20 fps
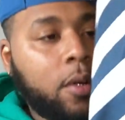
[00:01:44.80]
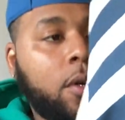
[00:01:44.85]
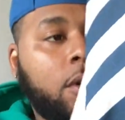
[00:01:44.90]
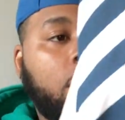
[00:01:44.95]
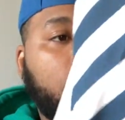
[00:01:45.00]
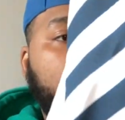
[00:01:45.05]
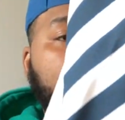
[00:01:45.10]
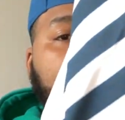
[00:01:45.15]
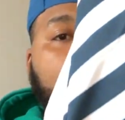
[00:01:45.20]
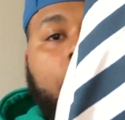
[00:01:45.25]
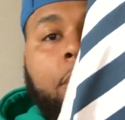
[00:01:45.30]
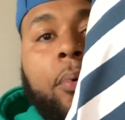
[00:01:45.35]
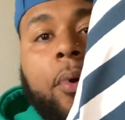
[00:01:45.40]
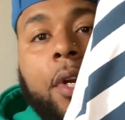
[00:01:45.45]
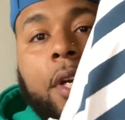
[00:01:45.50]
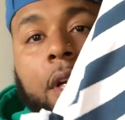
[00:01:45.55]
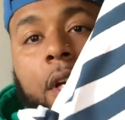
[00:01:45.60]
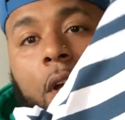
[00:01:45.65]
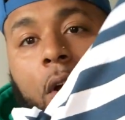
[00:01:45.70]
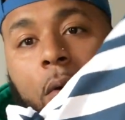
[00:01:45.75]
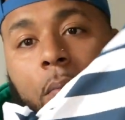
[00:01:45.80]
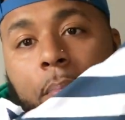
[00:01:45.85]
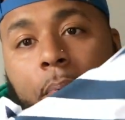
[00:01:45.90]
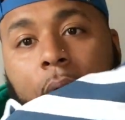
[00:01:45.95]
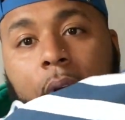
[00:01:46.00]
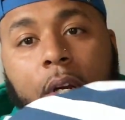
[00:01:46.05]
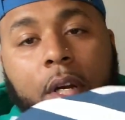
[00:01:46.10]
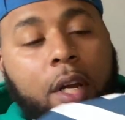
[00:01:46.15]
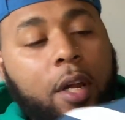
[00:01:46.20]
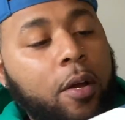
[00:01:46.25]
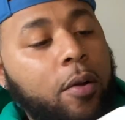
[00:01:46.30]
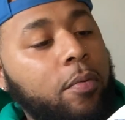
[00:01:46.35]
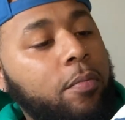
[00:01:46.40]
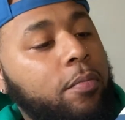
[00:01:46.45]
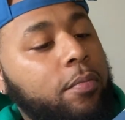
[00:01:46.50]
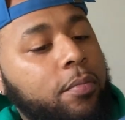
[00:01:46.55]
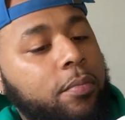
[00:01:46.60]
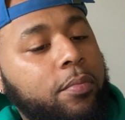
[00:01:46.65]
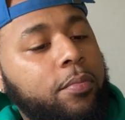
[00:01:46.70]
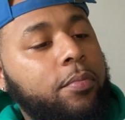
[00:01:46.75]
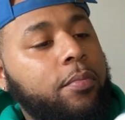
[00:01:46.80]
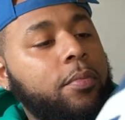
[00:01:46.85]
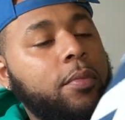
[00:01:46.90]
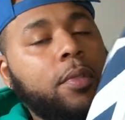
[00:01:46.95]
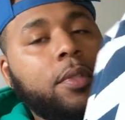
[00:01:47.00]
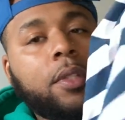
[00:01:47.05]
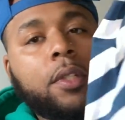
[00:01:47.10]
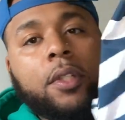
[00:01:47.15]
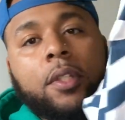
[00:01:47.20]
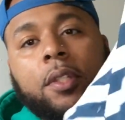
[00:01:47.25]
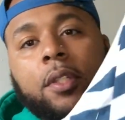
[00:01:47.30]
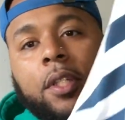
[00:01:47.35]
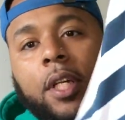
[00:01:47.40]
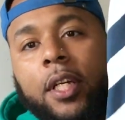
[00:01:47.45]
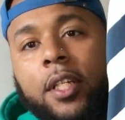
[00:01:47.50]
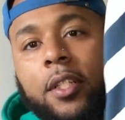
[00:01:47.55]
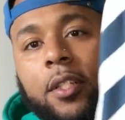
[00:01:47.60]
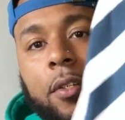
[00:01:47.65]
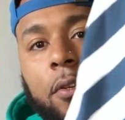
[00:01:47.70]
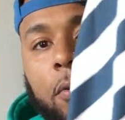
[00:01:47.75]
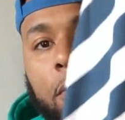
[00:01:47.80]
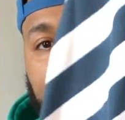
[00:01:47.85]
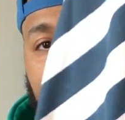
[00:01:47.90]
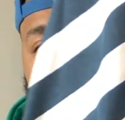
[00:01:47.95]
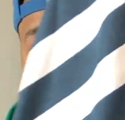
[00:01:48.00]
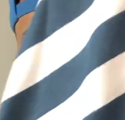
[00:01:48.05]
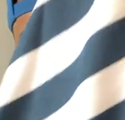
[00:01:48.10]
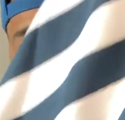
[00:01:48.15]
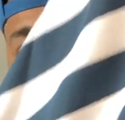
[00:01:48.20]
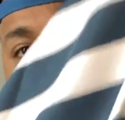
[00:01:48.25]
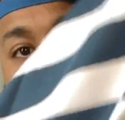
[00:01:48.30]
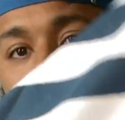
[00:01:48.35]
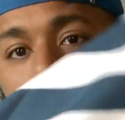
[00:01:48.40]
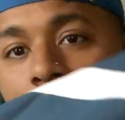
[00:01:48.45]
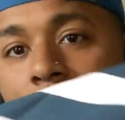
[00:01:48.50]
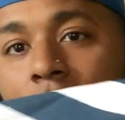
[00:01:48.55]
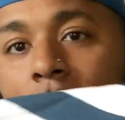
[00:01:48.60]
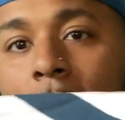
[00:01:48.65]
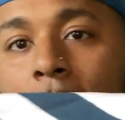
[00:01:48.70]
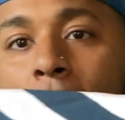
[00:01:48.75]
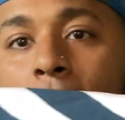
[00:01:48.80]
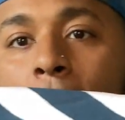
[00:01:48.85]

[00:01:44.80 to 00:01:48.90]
Okay, pretty dope, pretty dope. Nice little bag, look at that.